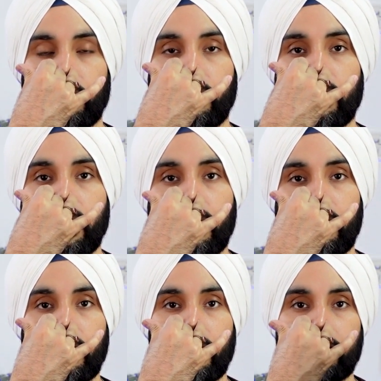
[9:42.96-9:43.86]

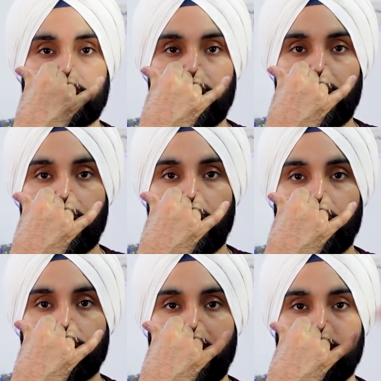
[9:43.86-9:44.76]
Inhale and exhale
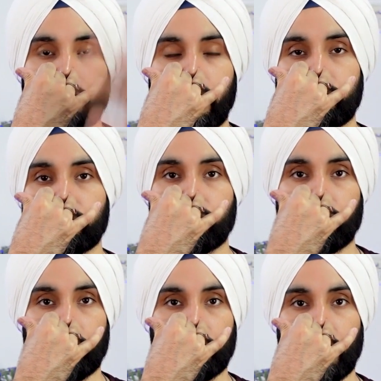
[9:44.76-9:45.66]
5 times
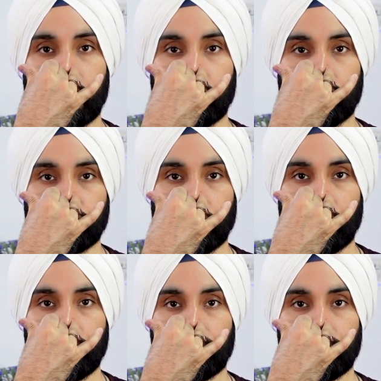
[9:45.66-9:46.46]
from the right nostril.